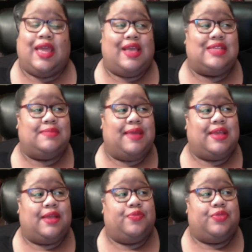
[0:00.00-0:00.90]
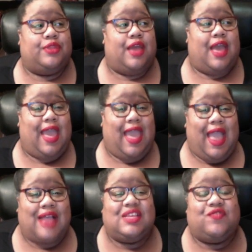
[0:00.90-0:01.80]
is make
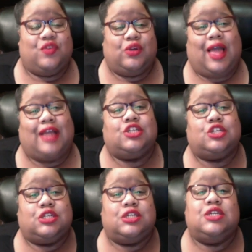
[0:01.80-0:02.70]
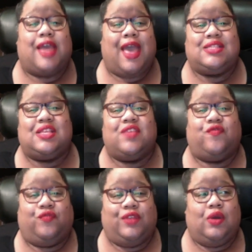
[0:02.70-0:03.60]
actually feel like she has to
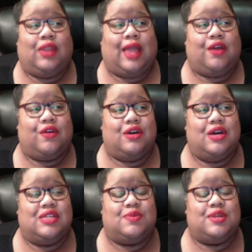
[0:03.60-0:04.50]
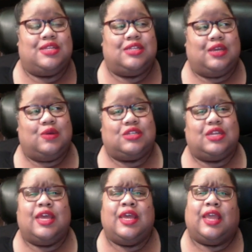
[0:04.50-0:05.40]
feel like her husband is
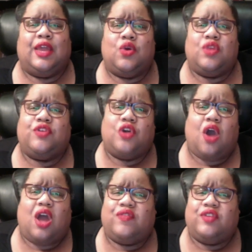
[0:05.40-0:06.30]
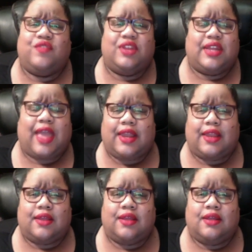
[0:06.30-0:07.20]
guilty in order for y'all to feel vindicated.
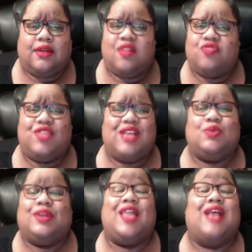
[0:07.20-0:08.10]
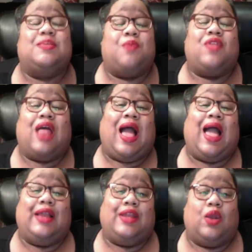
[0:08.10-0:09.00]
That's what that's the part that
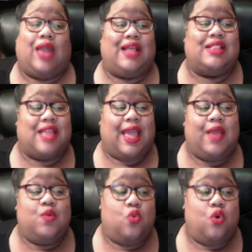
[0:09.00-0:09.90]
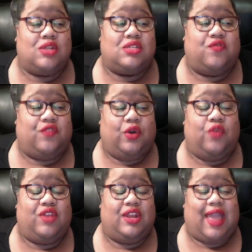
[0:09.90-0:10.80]
I don't like. They want to feel
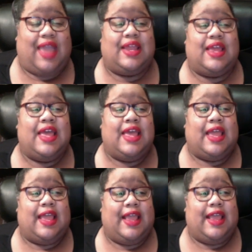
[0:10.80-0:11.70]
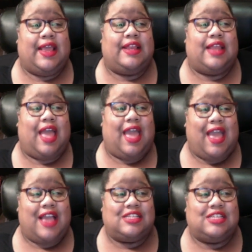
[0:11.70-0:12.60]
vindicated and
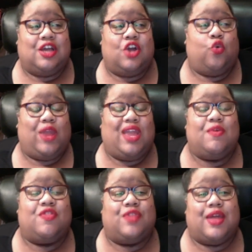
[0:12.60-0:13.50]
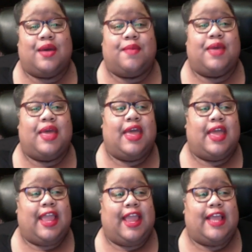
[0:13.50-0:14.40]
Ashley agreeing with them
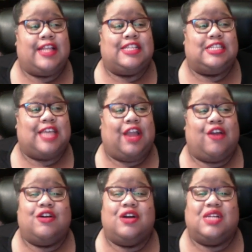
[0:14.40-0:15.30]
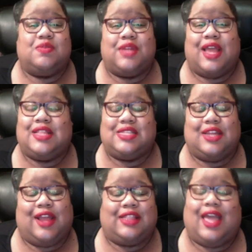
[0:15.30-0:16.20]
and saying her husband ain't this and
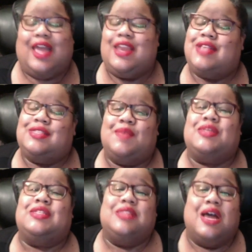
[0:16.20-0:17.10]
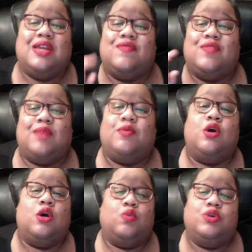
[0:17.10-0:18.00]
ain't that and that's dumb because none of them
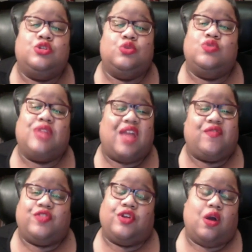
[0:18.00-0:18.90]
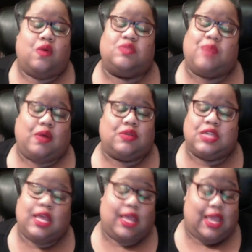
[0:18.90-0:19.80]
would do that for their own spouse.
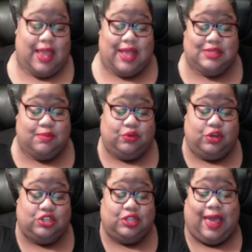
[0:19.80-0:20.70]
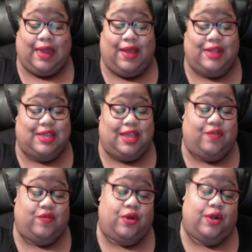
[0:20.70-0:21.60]
And that's the bullshit that I don't have time
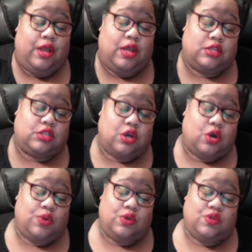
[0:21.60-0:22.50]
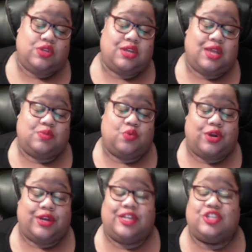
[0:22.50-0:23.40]
for. So we do the next
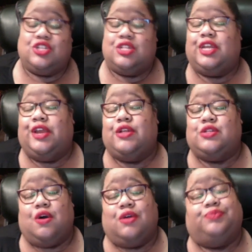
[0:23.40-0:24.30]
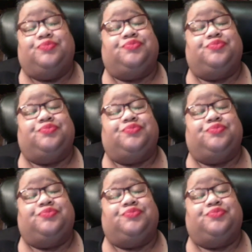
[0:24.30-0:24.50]
morning and Gizelle and Karen talk